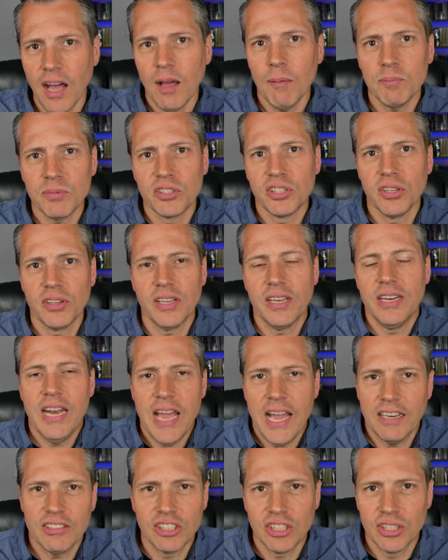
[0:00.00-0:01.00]
up to the
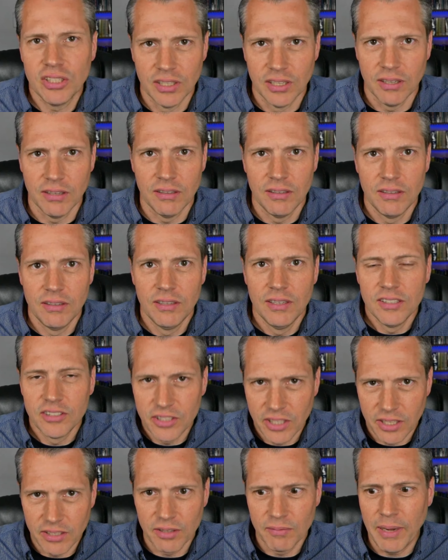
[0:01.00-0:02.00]
National
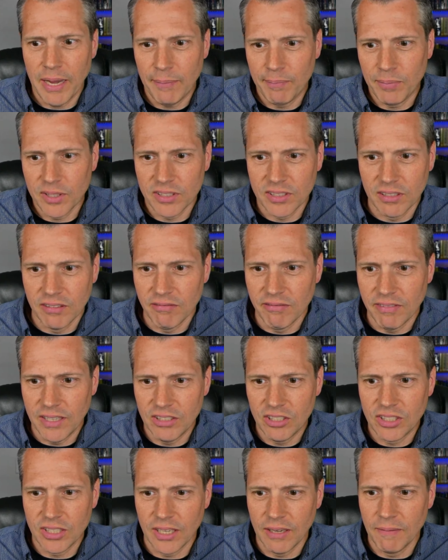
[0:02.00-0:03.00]
Southern Baptist
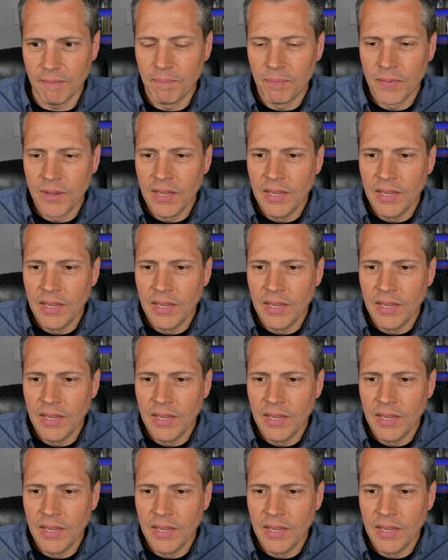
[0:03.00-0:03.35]
Convention.